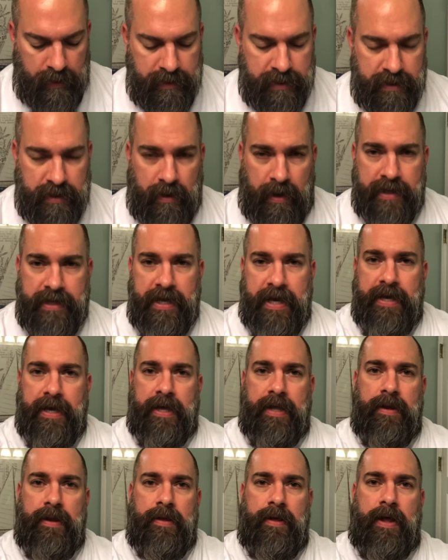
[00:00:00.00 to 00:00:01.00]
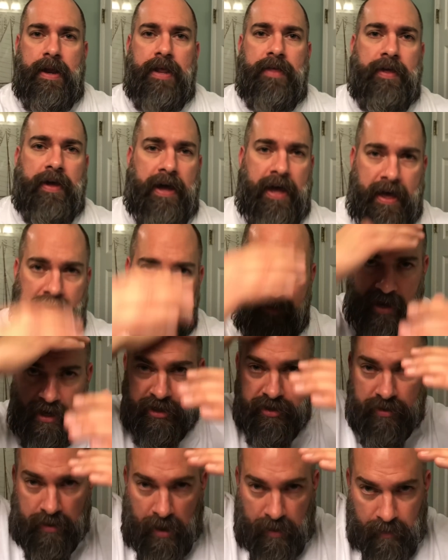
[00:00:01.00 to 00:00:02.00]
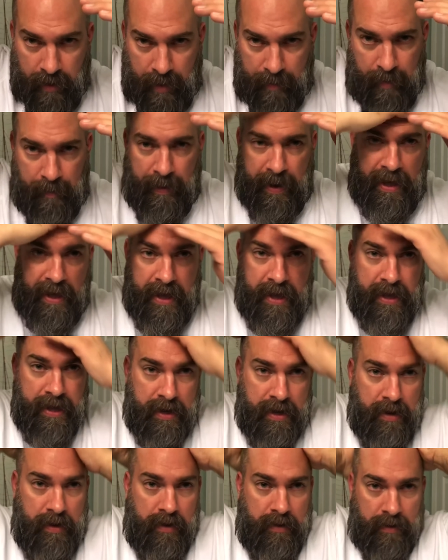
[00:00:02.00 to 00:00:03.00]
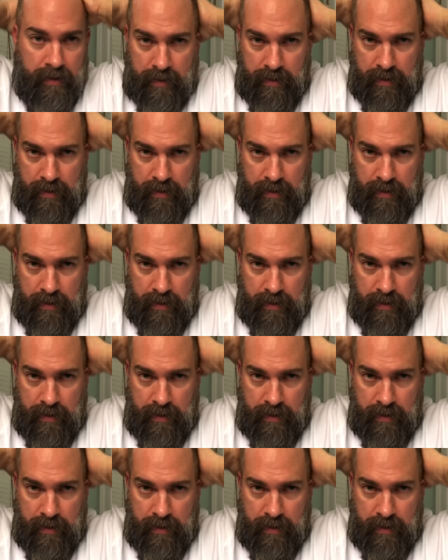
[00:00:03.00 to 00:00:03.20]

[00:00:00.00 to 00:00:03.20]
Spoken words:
So I take it, anything I have extra, I'll rub on my head.